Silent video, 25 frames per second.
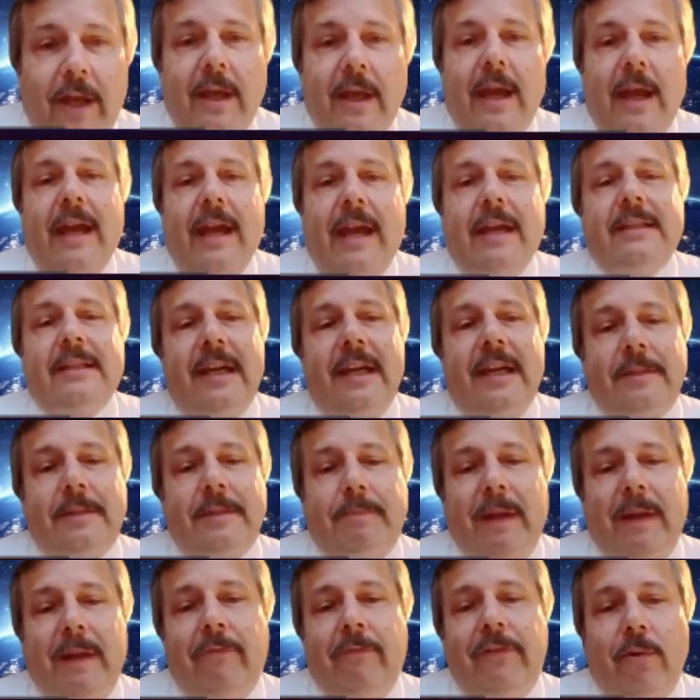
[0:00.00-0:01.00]
as has
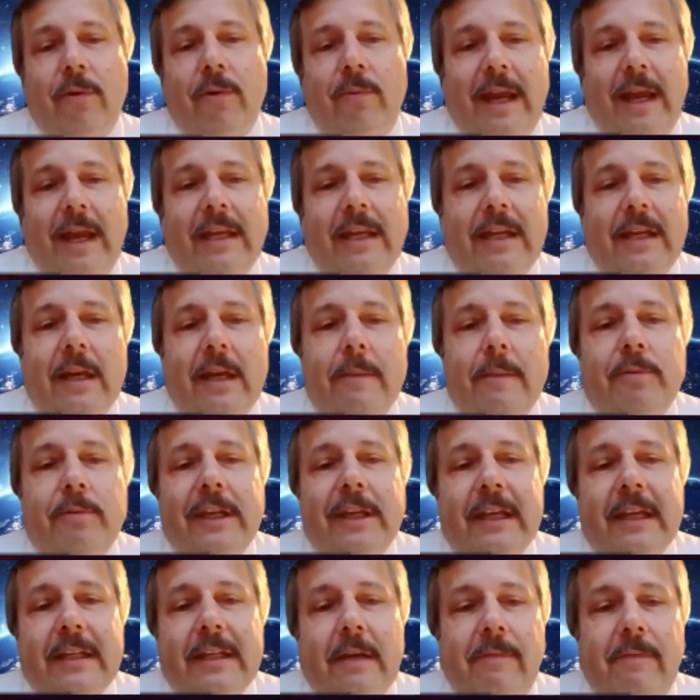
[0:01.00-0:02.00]
been theoretically
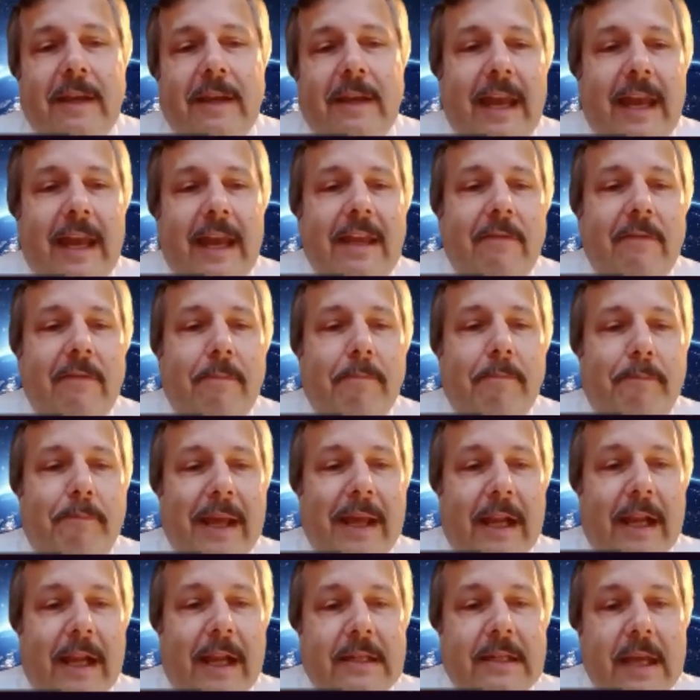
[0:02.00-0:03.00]
predicted, we can even
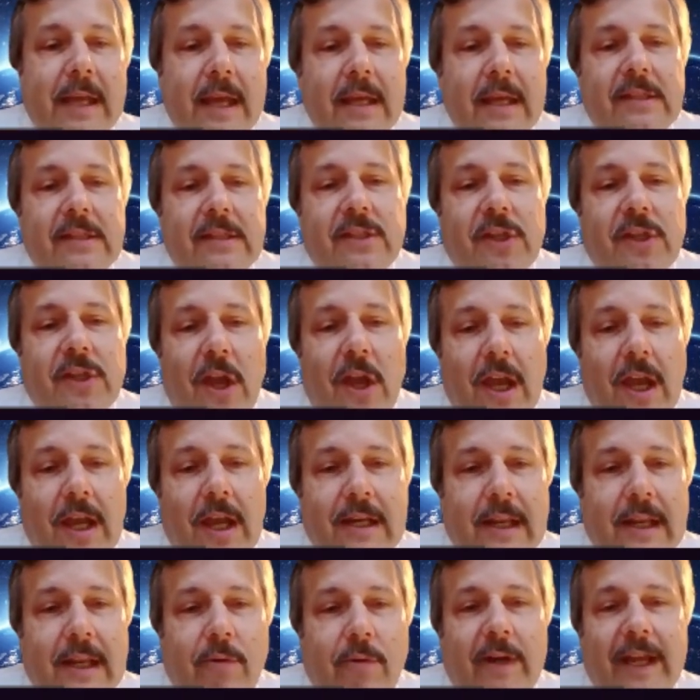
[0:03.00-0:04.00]
build
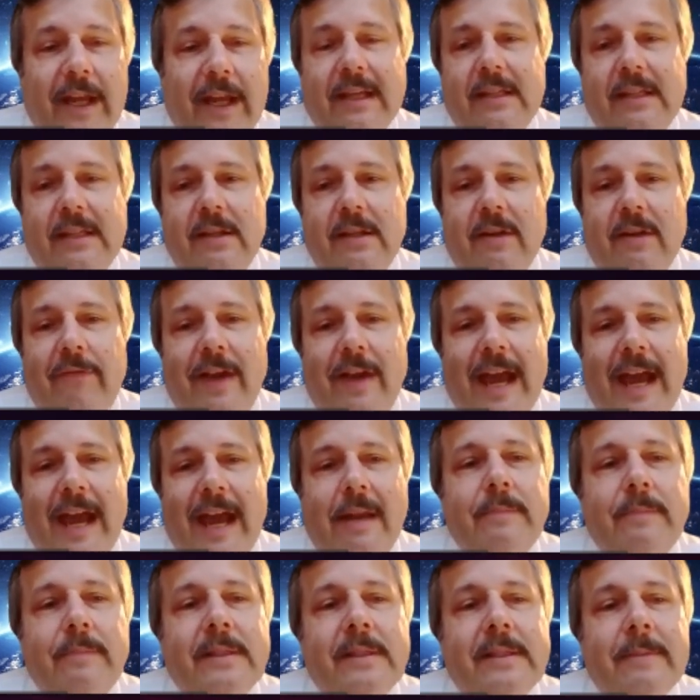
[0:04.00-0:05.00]
circular rings of
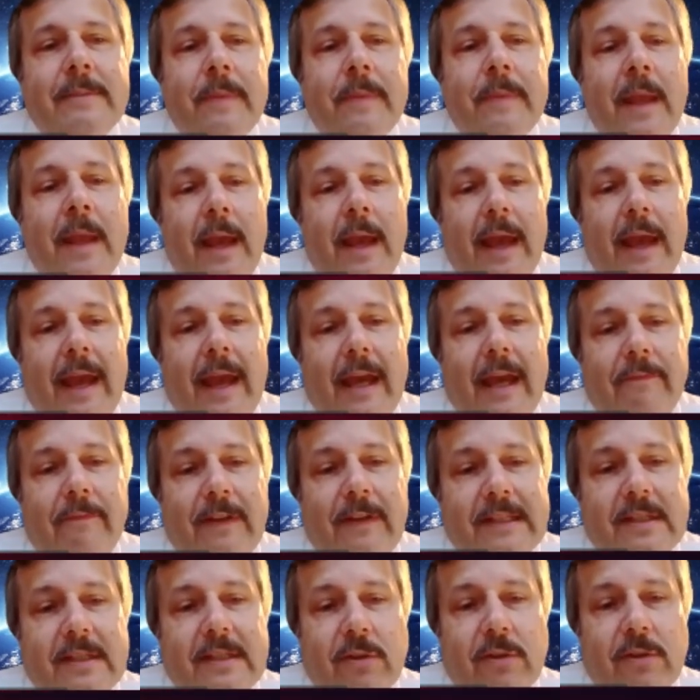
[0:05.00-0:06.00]
atoms. And
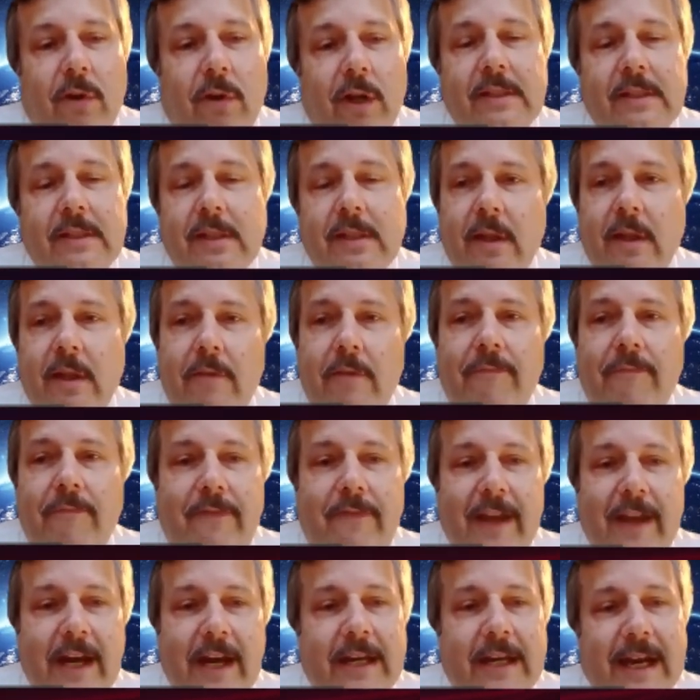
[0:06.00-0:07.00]
this is also a
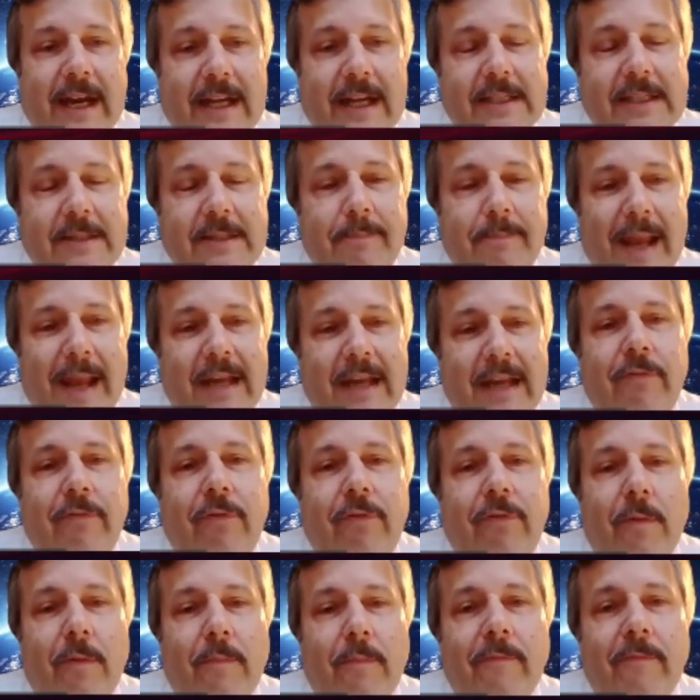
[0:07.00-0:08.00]
very nice
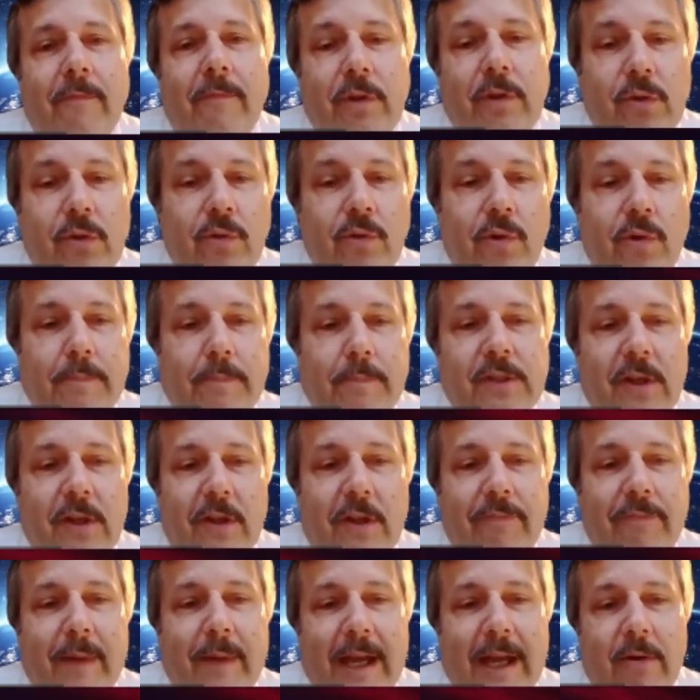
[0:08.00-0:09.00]
platform to
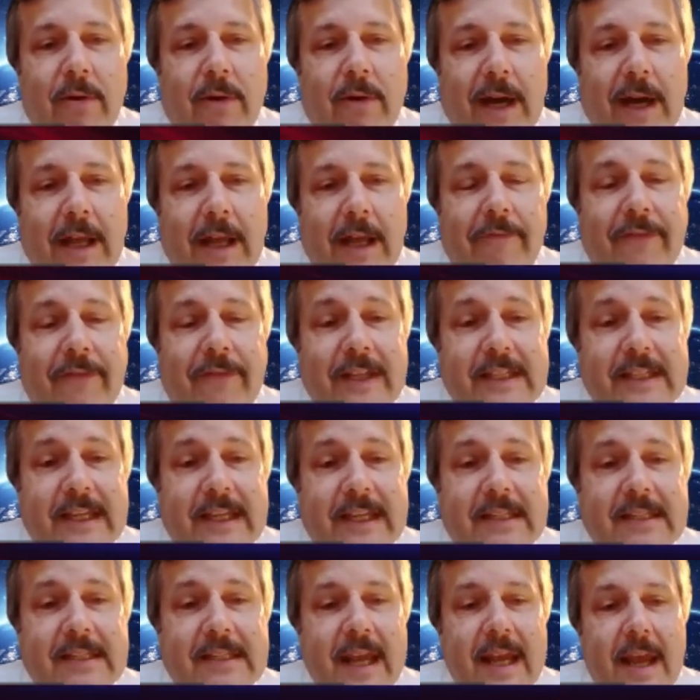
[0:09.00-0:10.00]
observe Majorana
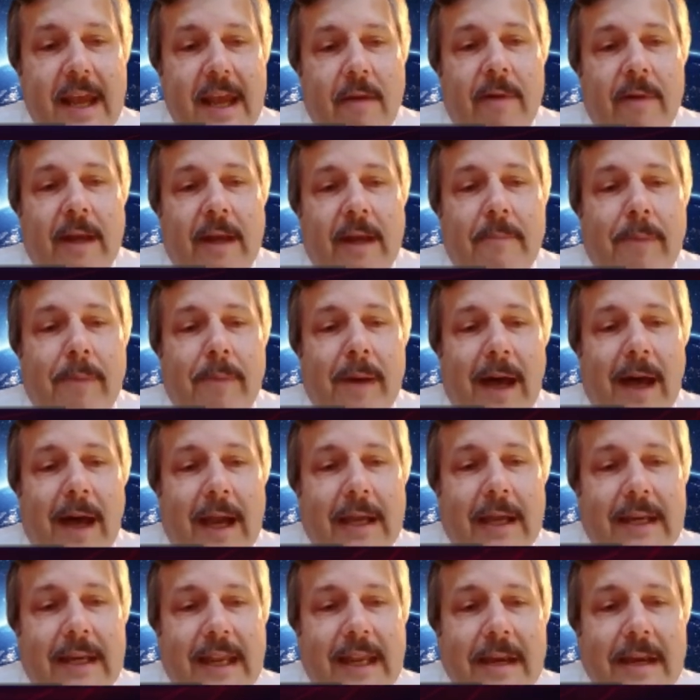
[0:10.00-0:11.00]
physics. When
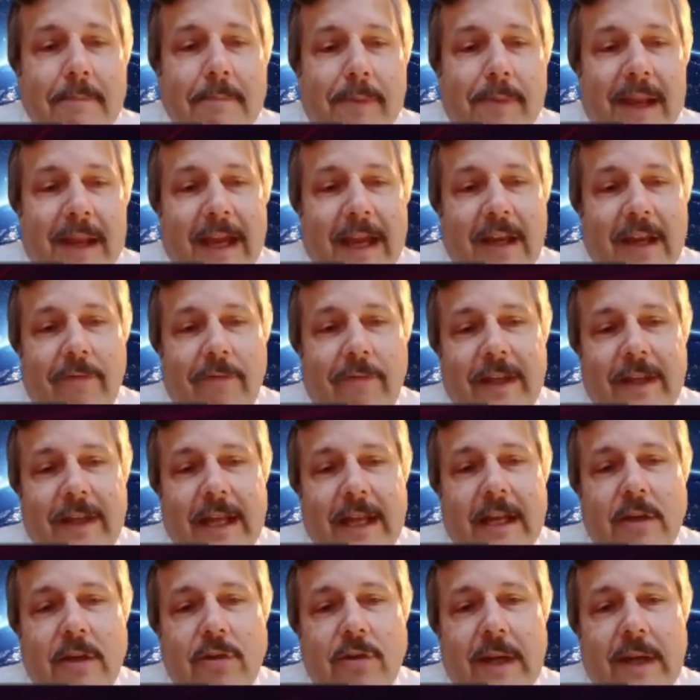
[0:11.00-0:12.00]
applying an in-plane
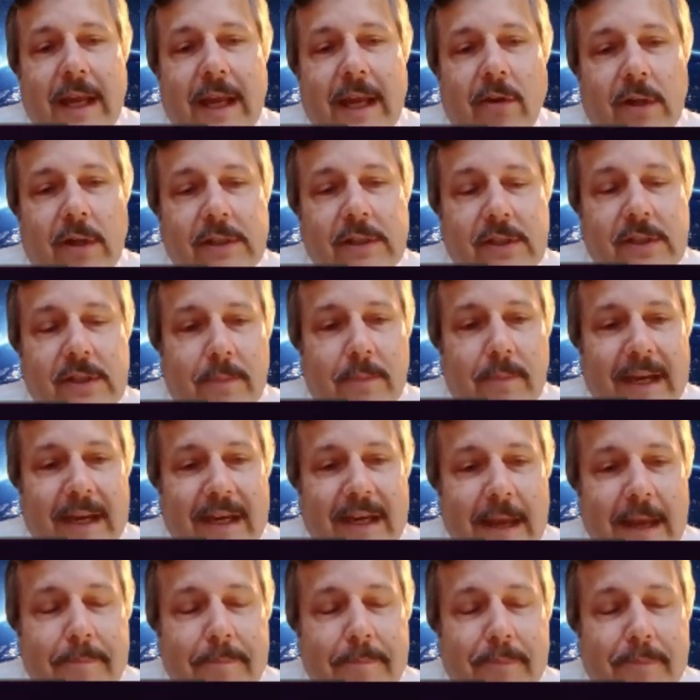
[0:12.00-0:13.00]
field, you can also
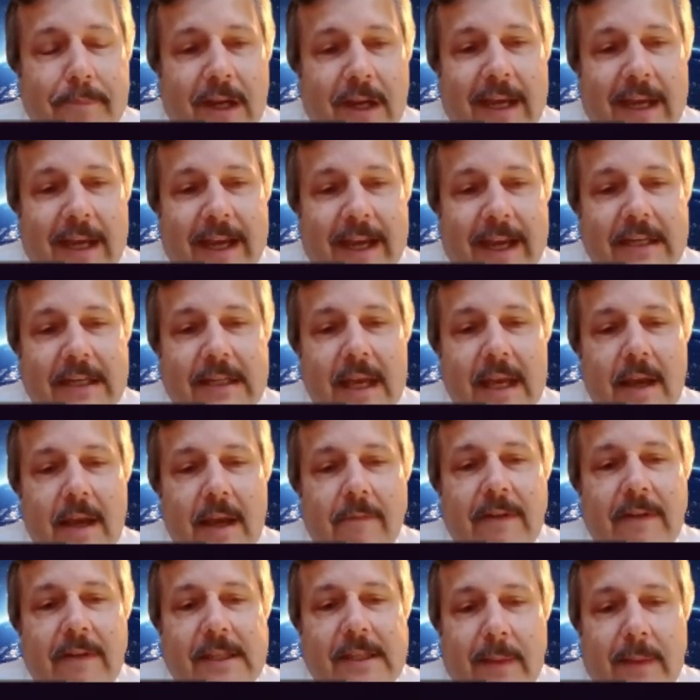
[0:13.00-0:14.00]
manipulate
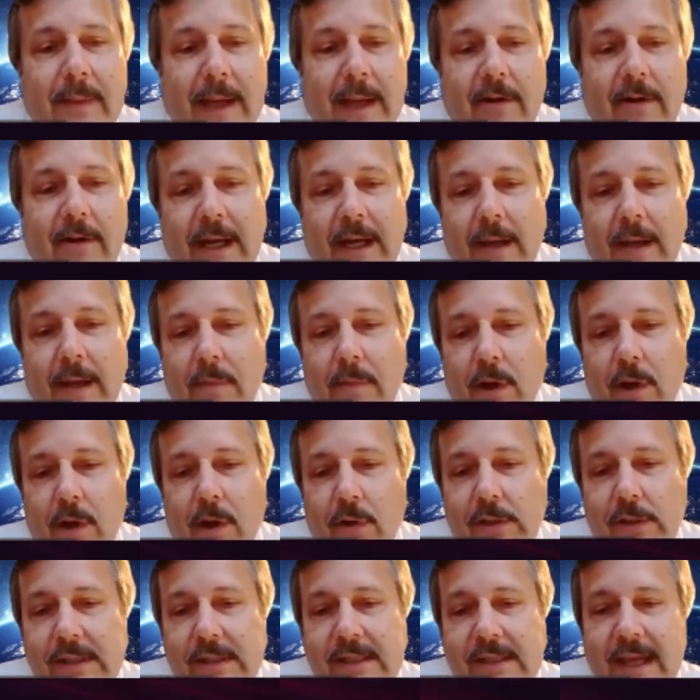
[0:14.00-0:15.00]
these Majorana
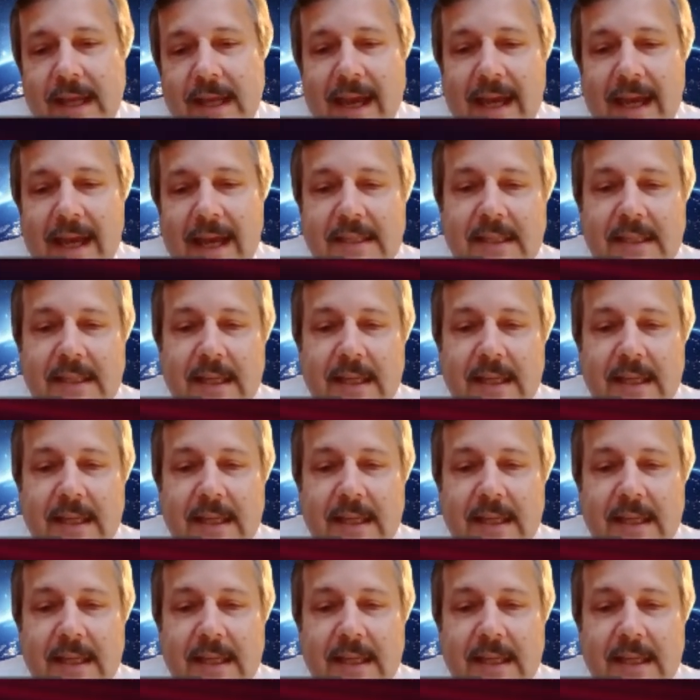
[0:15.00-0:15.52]
modes as